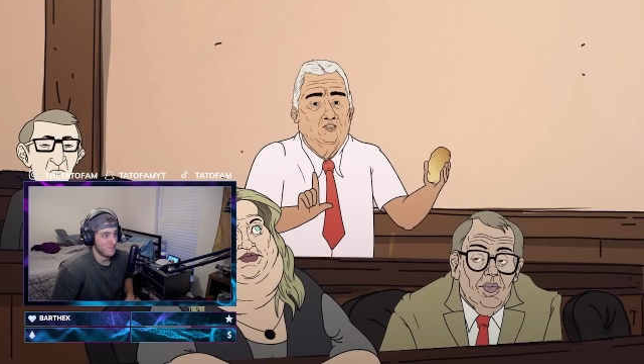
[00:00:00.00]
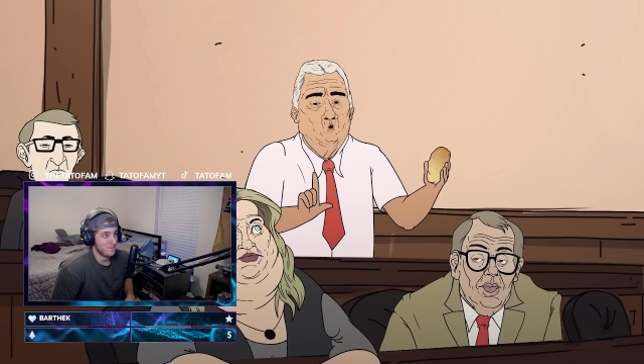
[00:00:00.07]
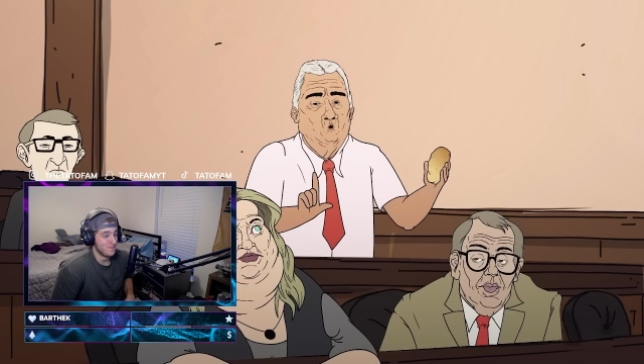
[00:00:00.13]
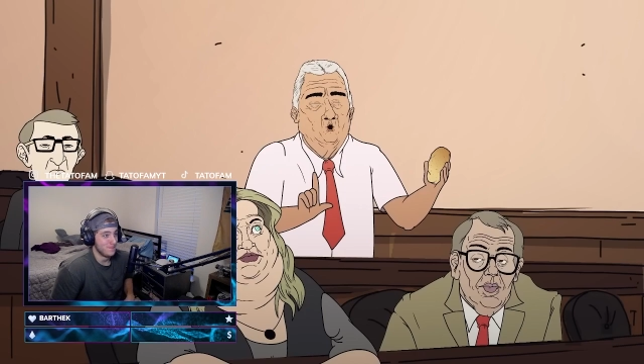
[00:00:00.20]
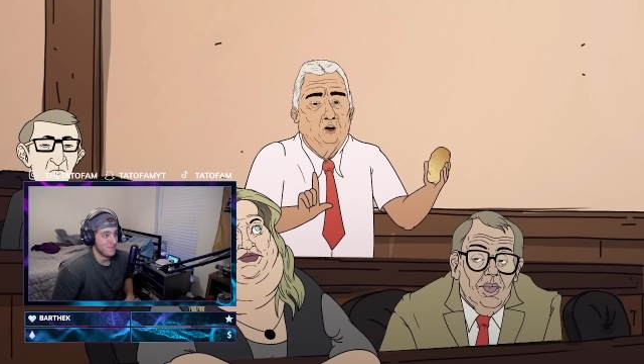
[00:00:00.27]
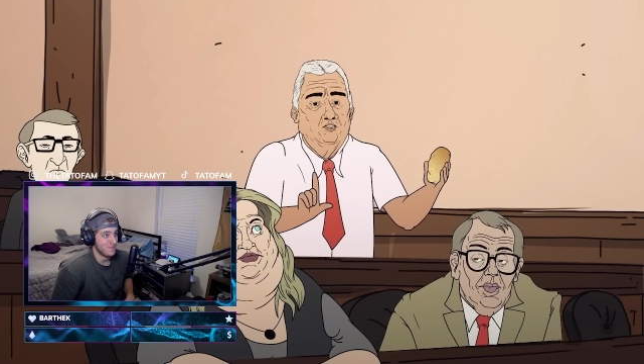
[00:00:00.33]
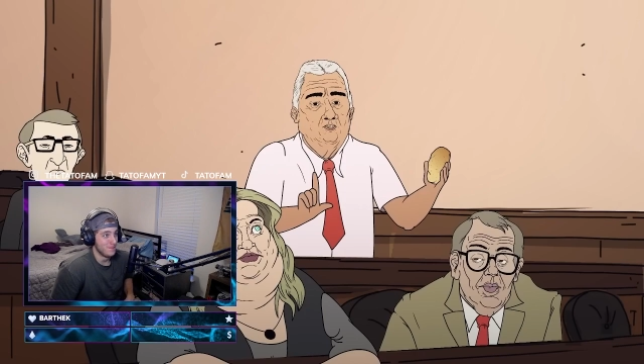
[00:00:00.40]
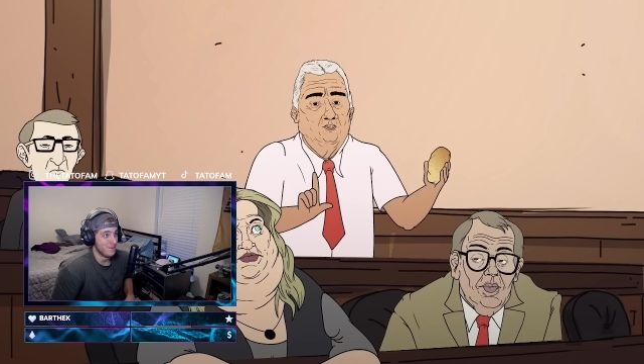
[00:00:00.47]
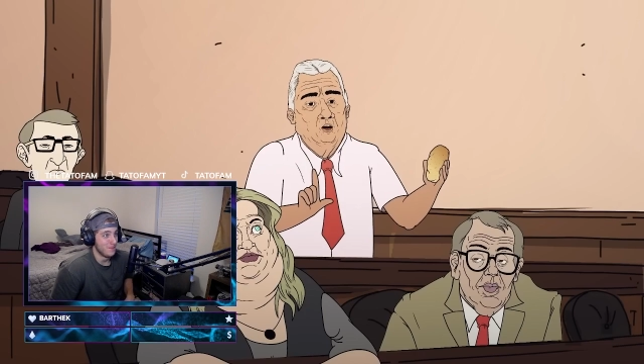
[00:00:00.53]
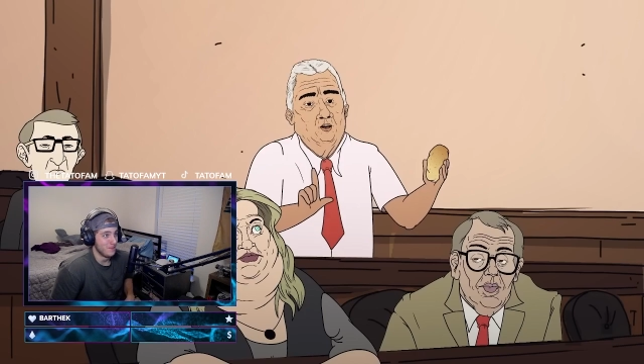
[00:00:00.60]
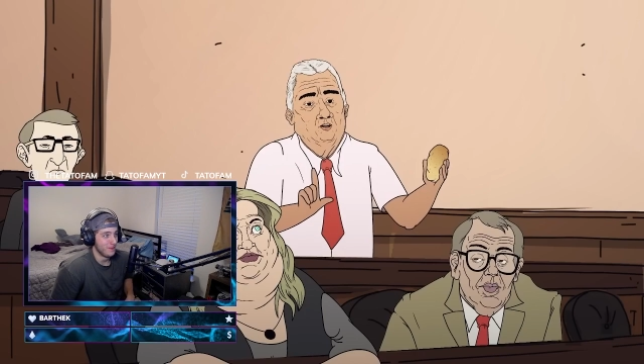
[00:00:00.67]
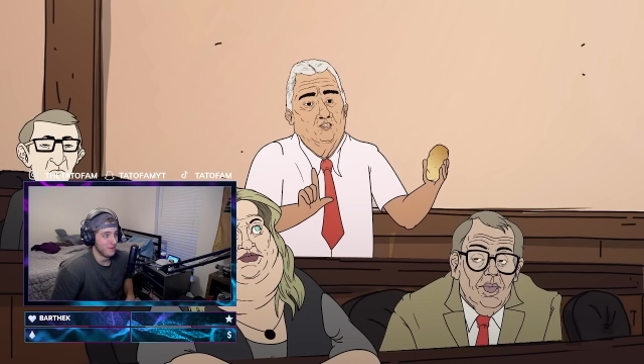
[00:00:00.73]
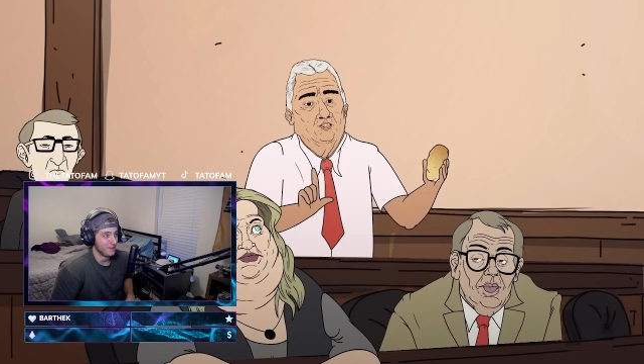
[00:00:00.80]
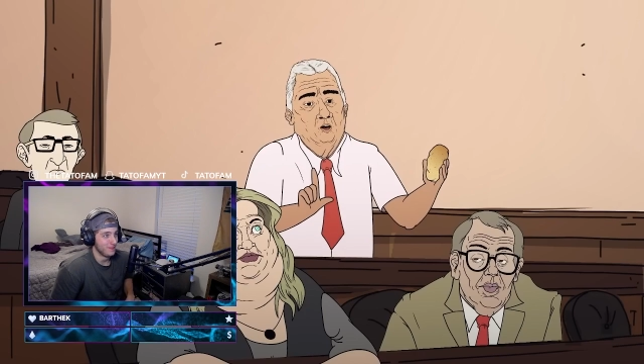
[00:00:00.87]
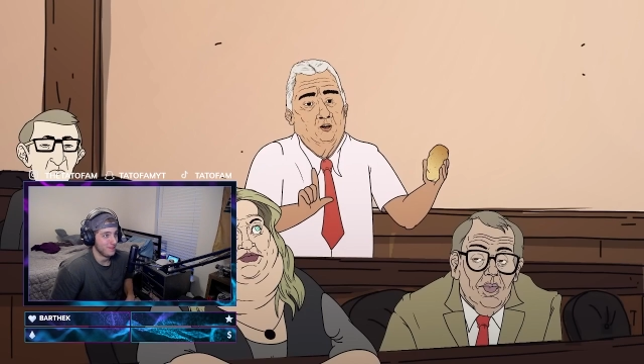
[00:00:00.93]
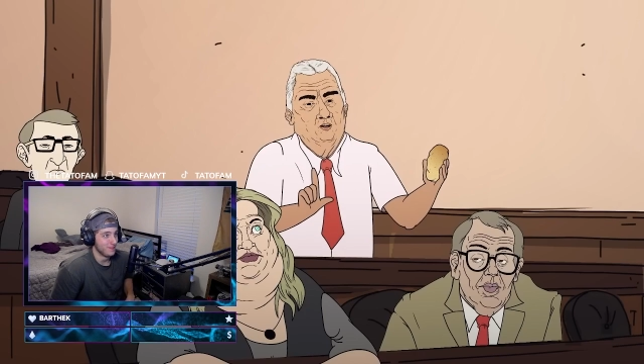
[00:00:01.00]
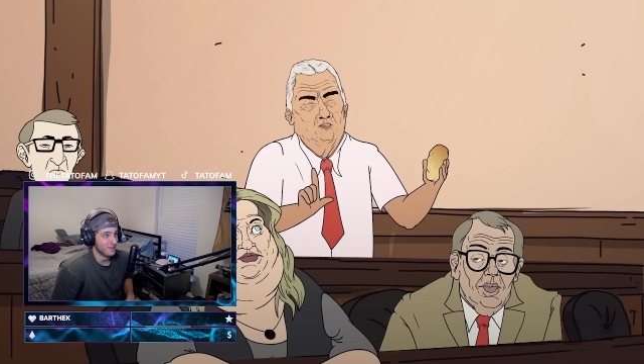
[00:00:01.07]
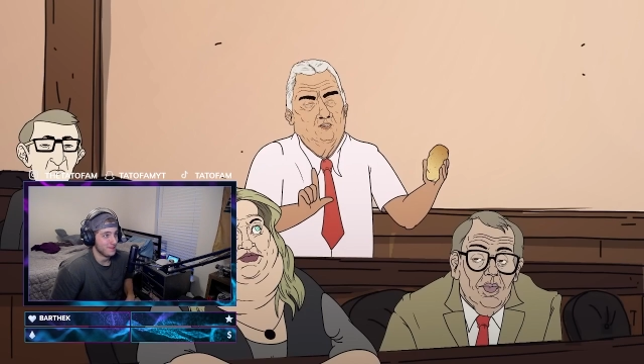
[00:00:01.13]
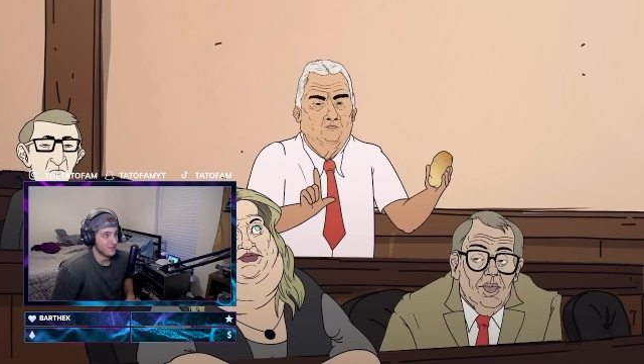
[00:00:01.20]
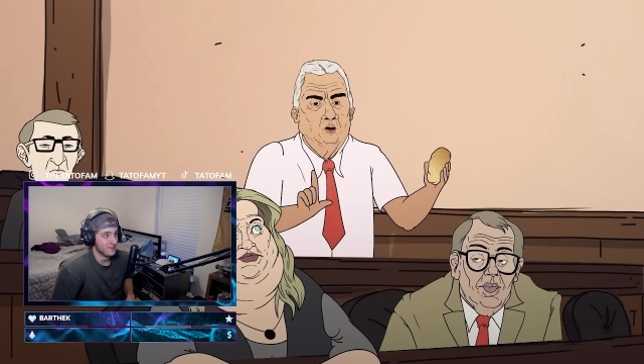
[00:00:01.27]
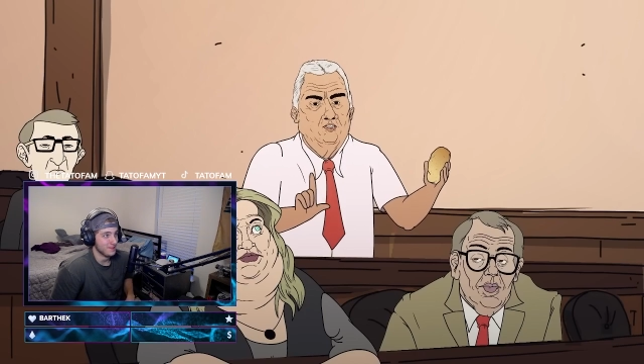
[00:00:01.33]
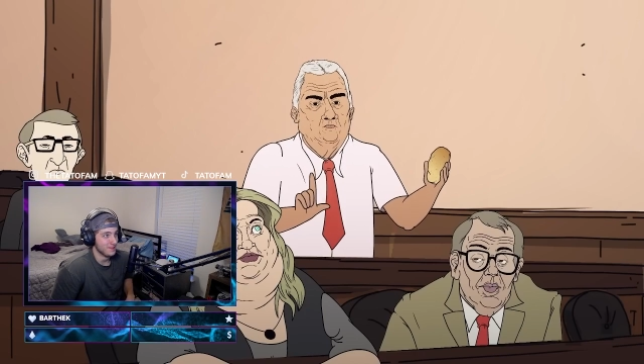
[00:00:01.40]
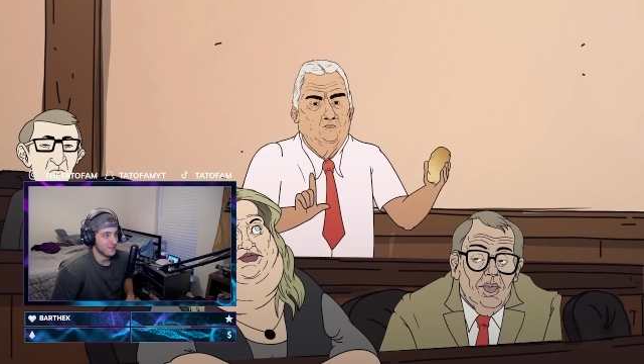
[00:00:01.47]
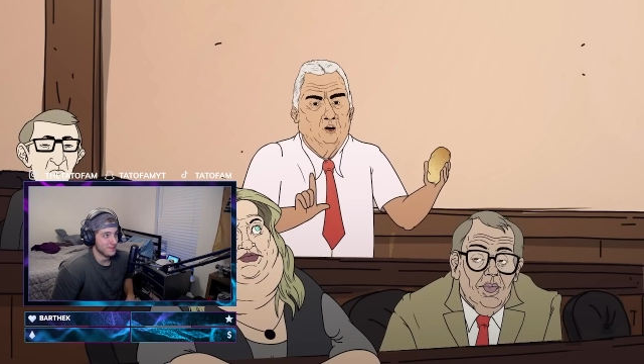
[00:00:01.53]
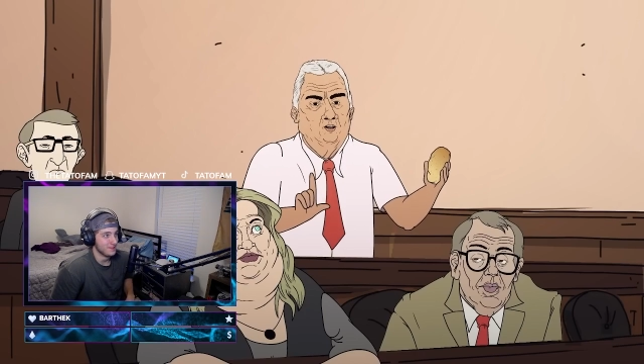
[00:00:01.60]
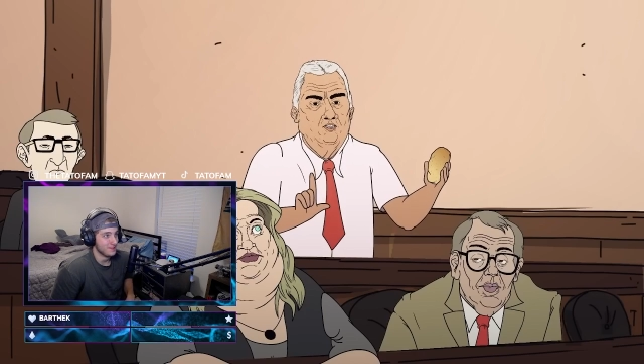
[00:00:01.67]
to you in China, but it